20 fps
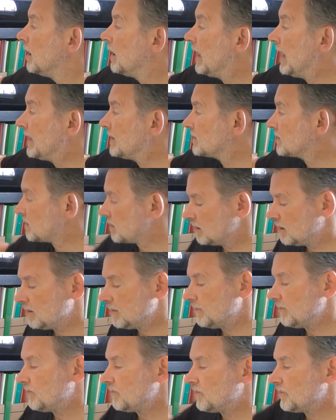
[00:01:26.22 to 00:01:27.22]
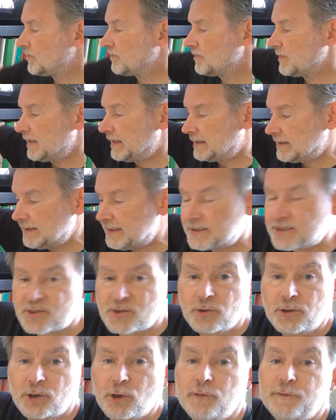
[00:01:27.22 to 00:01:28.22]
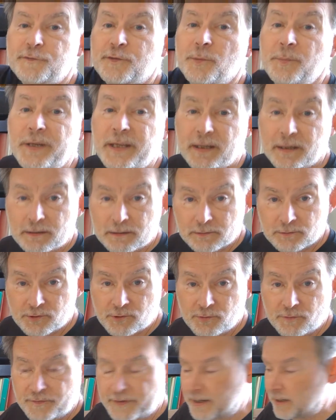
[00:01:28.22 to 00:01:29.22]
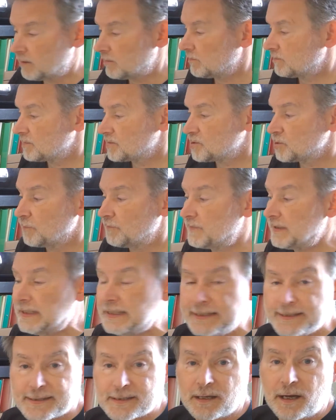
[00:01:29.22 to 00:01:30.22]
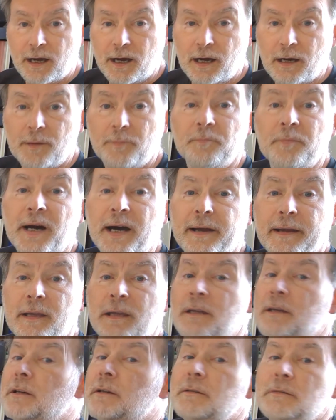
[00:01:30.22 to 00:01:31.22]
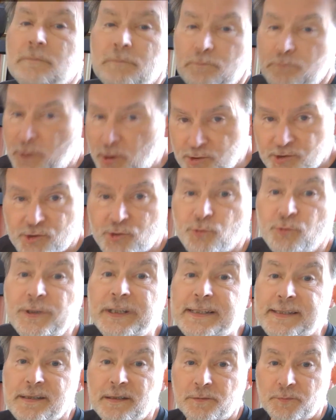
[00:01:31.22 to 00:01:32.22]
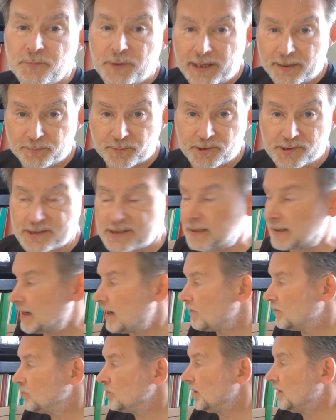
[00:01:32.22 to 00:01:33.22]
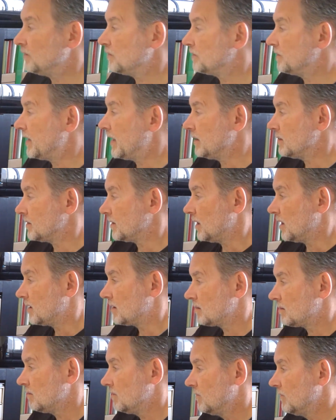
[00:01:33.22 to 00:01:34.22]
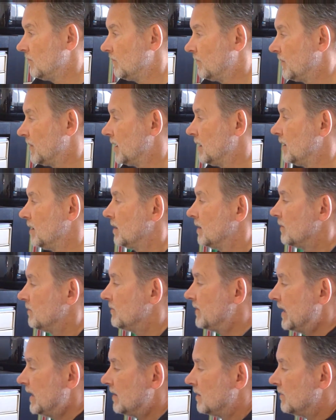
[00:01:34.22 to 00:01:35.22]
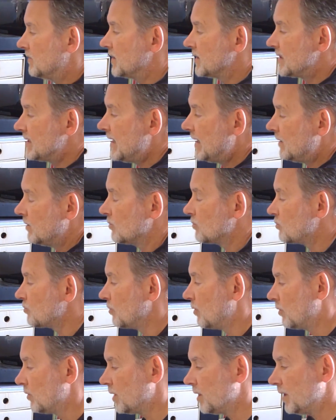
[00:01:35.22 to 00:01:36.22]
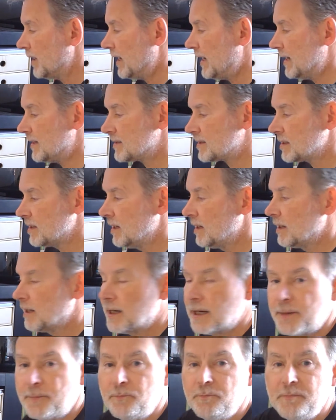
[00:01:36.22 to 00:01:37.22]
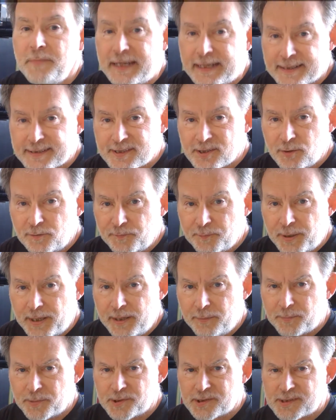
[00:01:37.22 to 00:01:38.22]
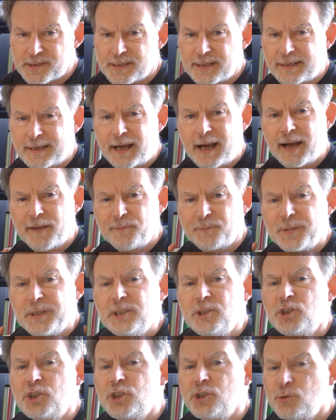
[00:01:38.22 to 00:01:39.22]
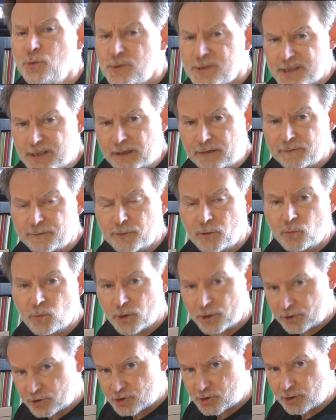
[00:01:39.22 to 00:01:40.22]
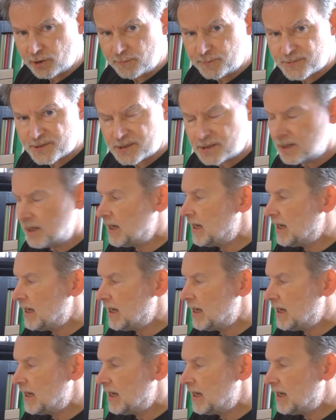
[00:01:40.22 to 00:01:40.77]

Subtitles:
And it needs to go from here to there. So these are my most recent papers that haven't been filed yet. Then the second drawer has a mix of papers that I've been using for workshops,